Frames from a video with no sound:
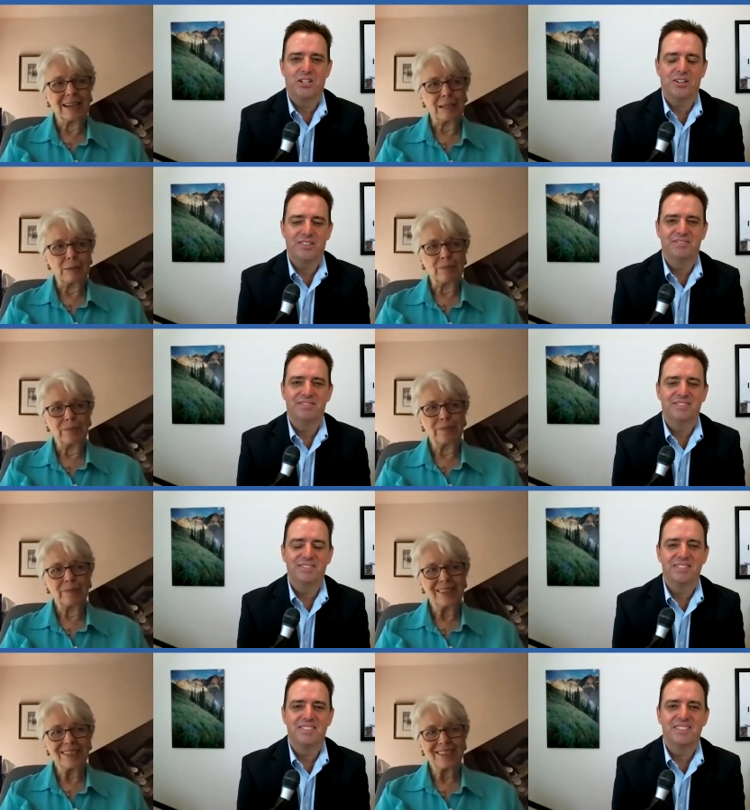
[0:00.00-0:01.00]
Speaker 1: Um,
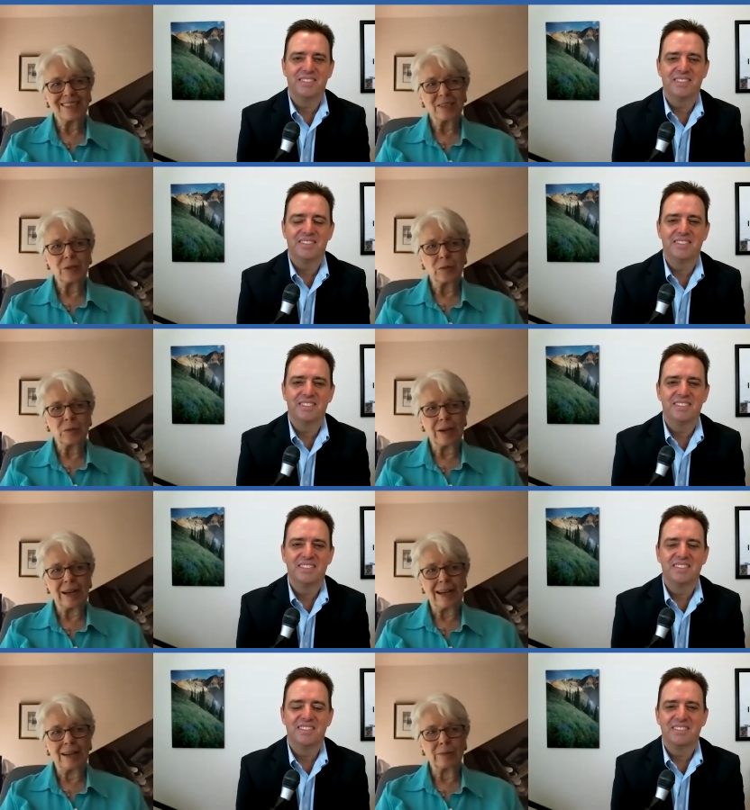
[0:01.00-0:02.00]
so
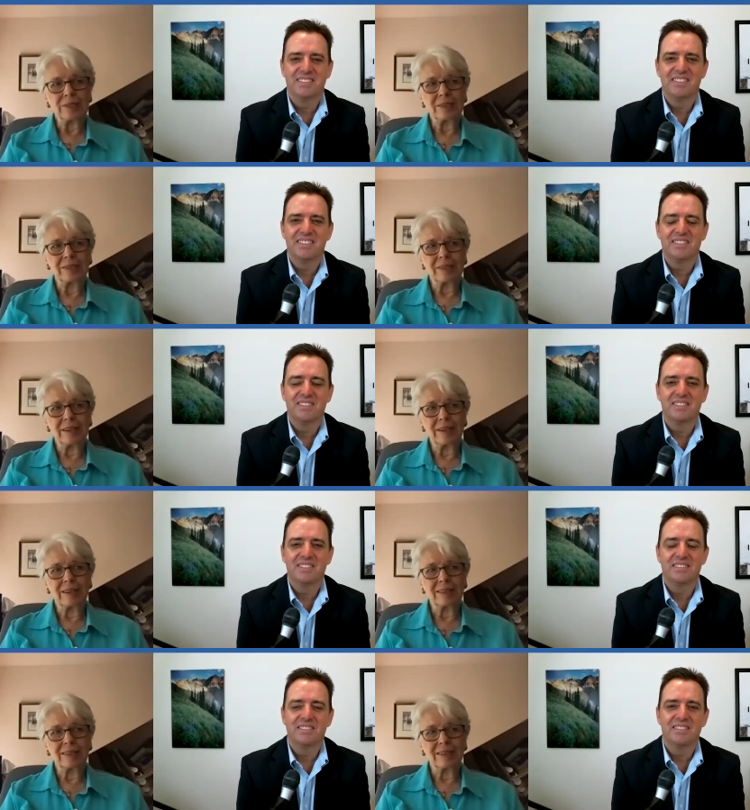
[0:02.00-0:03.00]
I was
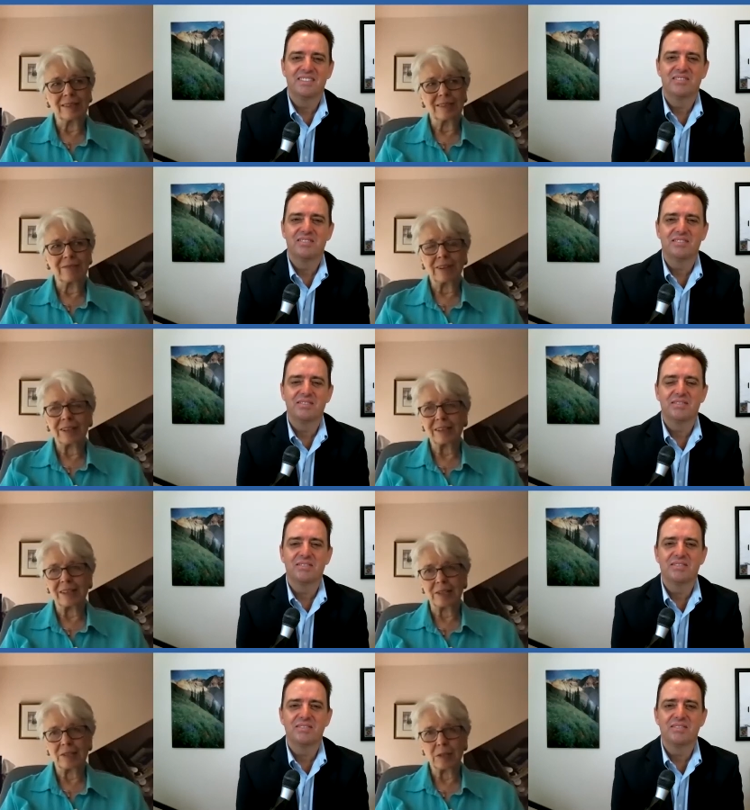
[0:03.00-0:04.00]
not as
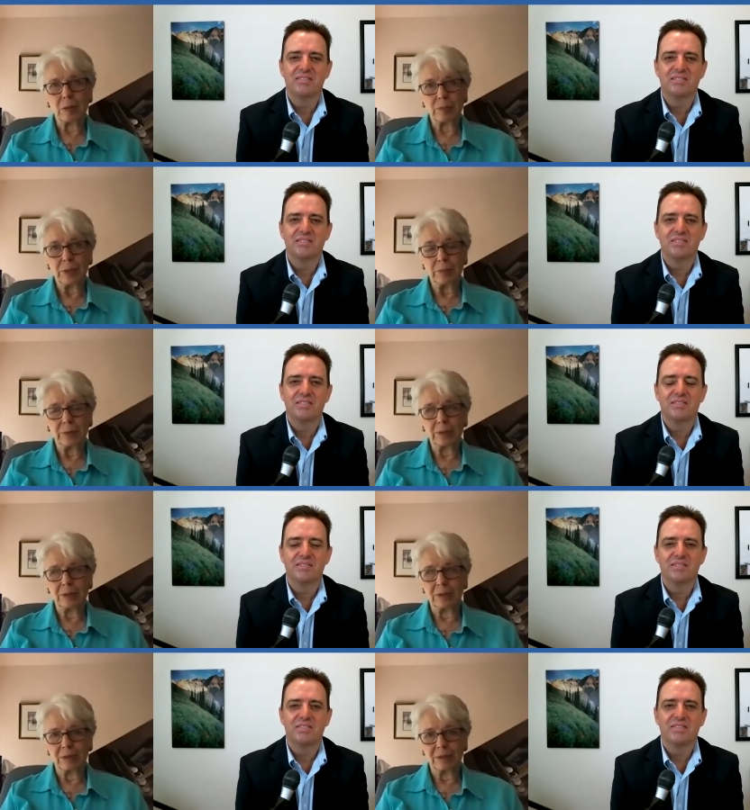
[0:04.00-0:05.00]
affected as some people
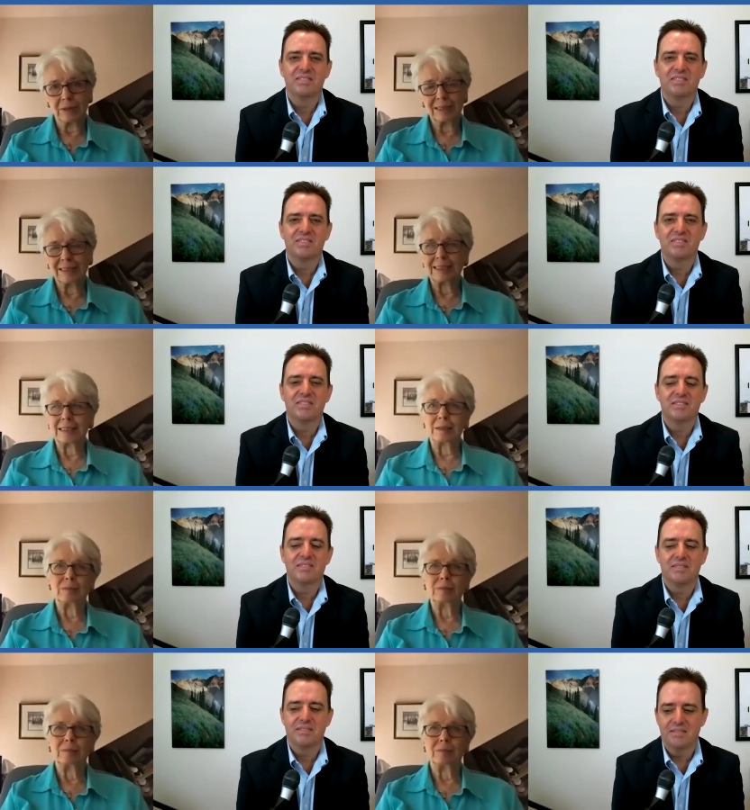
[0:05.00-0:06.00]
are.
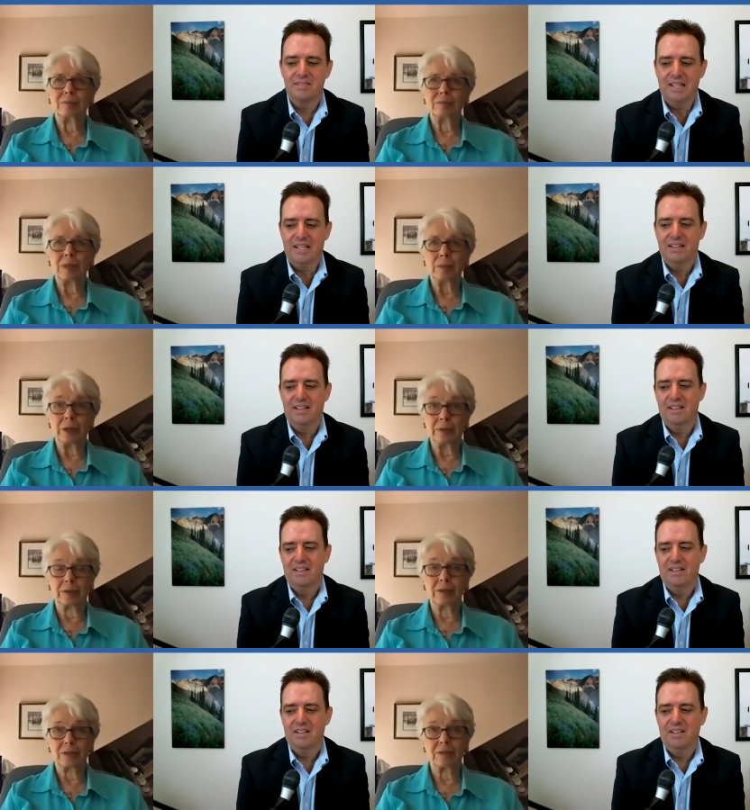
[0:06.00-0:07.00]
Um, my
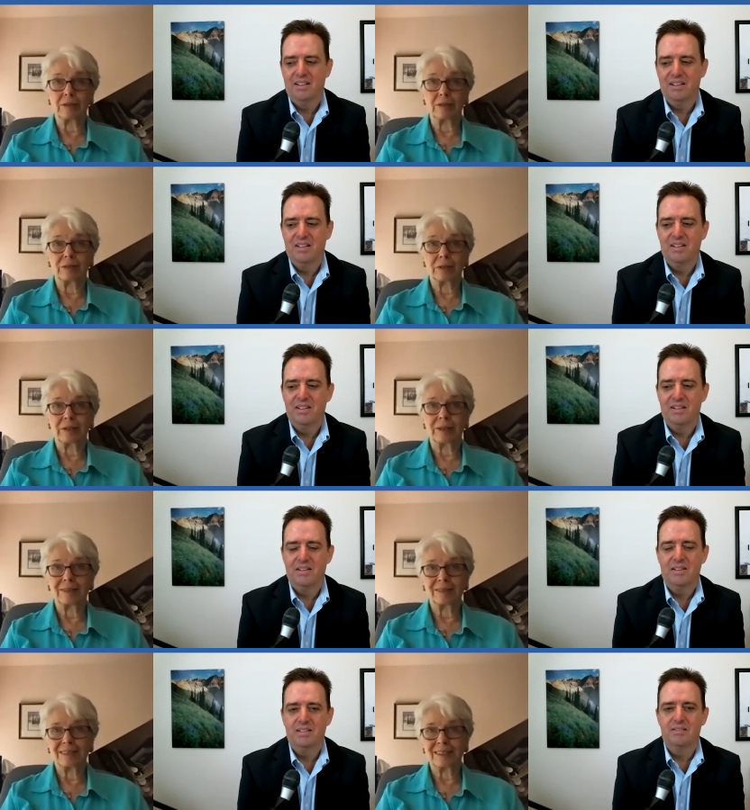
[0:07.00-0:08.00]
mother lost all of her
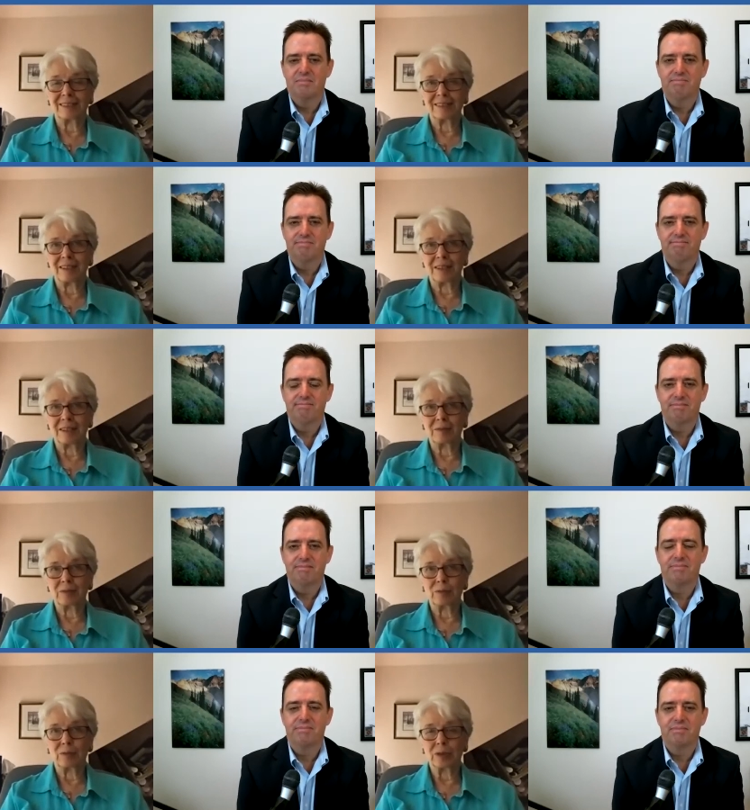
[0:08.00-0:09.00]
hair and,
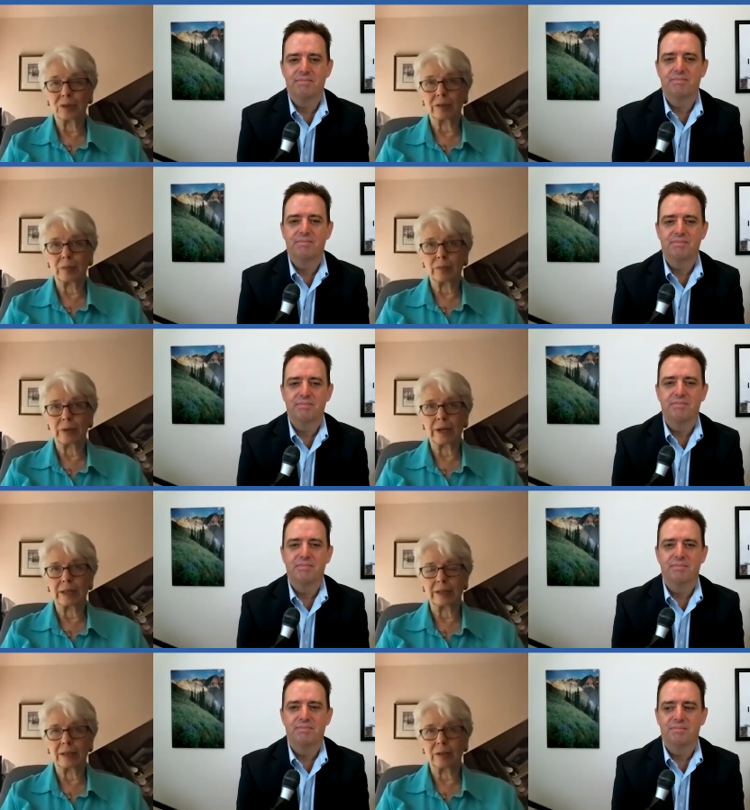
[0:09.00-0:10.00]
and took great
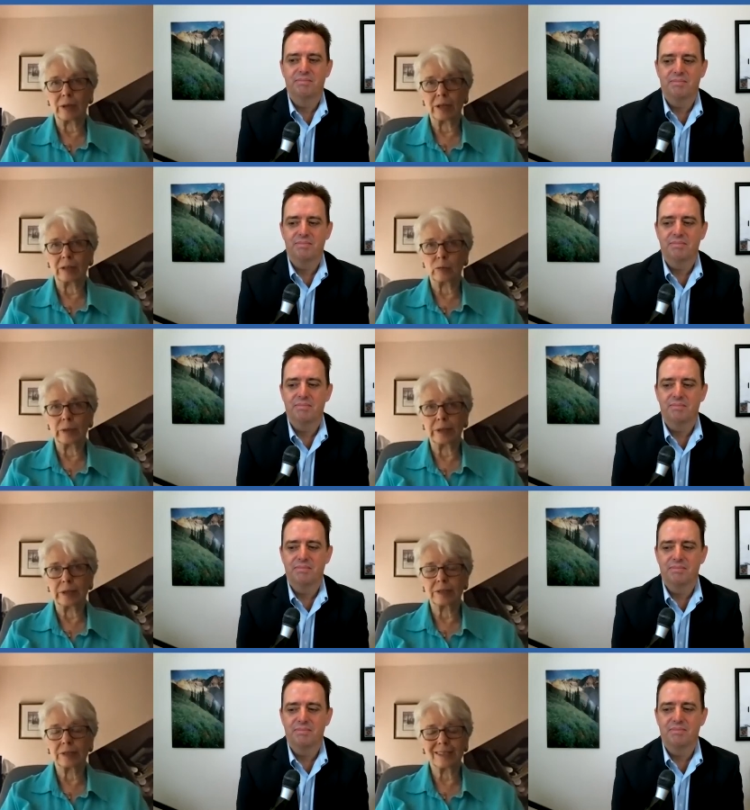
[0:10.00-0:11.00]
pride in the array of
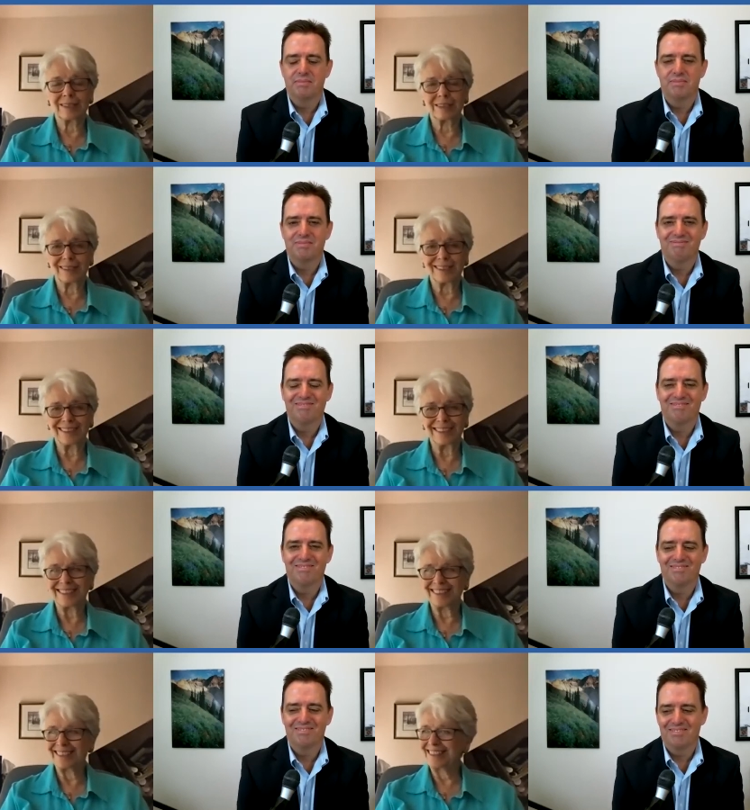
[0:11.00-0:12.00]
wigs that she
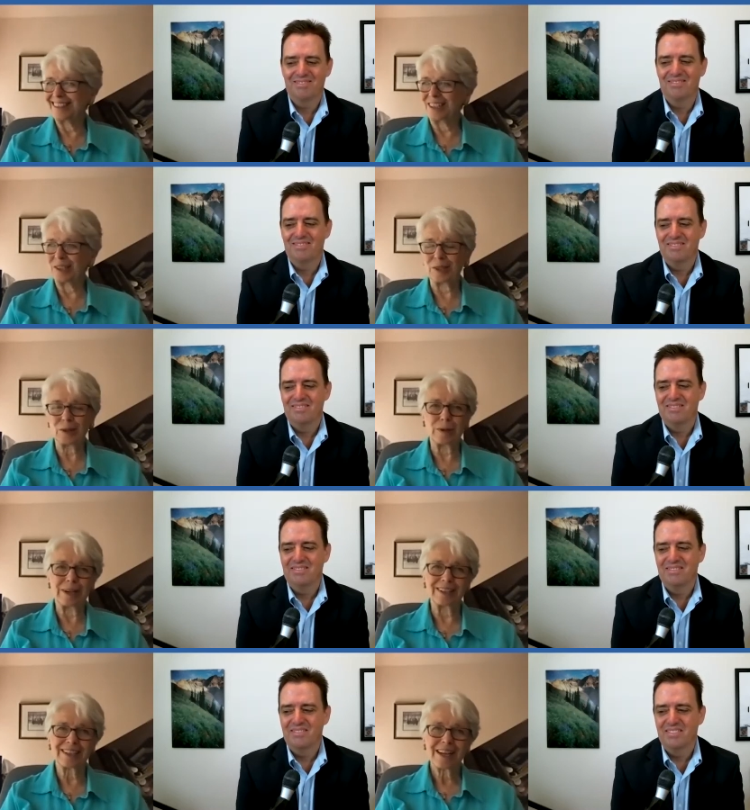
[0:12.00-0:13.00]
uh, that she
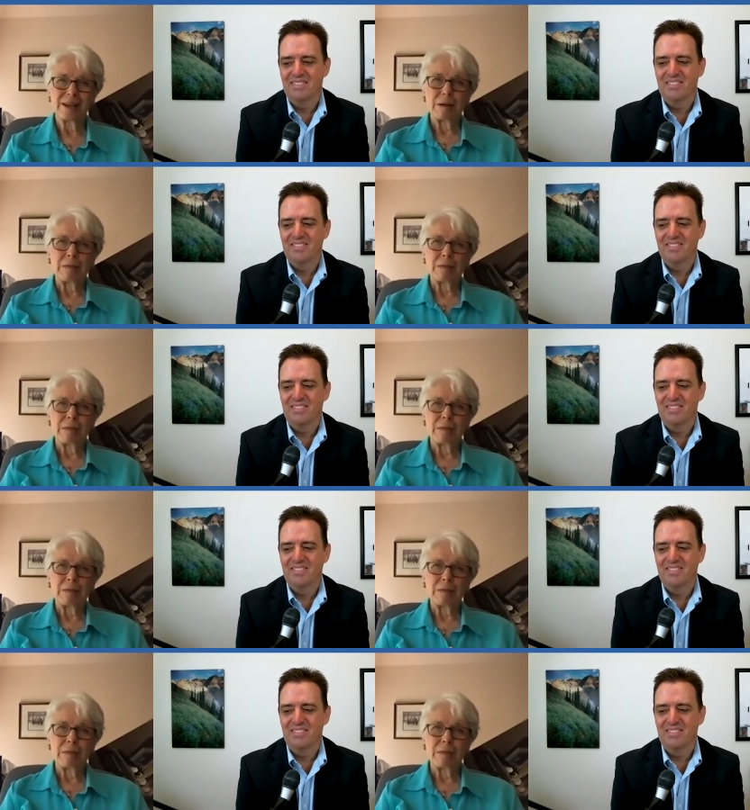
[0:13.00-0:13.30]
acquired.